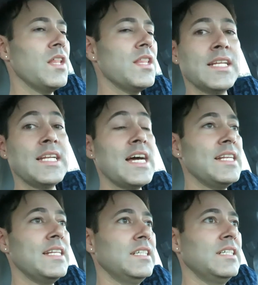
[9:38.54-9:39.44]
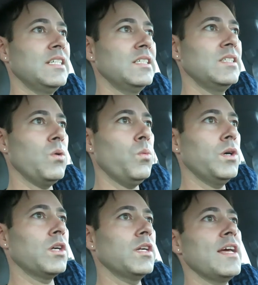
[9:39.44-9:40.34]
Other than that,
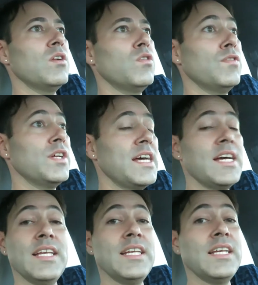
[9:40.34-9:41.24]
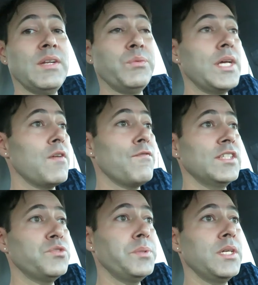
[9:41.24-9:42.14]
we're gonna head over there, and we got a
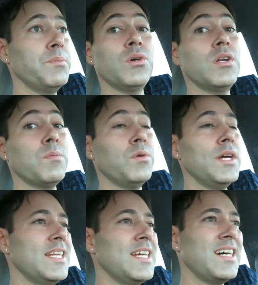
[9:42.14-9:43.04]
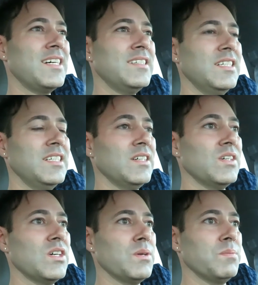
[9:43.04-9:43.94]
fence being put up right now.
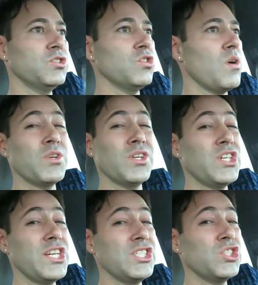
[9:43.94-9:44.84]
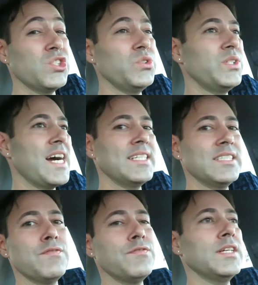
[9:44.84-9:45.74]
So I'm gonna go ahead and show you
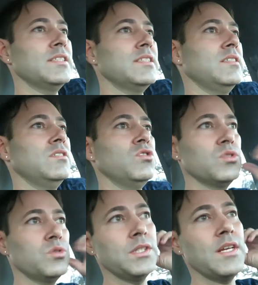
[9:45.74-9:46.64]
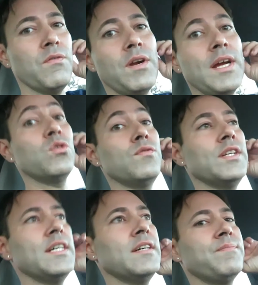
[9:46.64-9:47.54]
guys the fence as soon as we get right
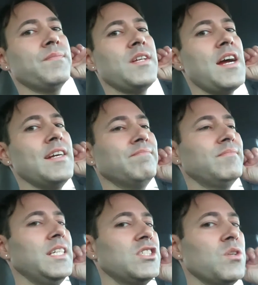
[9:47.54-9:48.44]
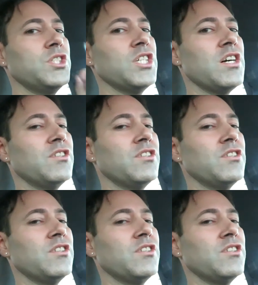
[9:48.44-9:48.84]
over there. All right, catch up with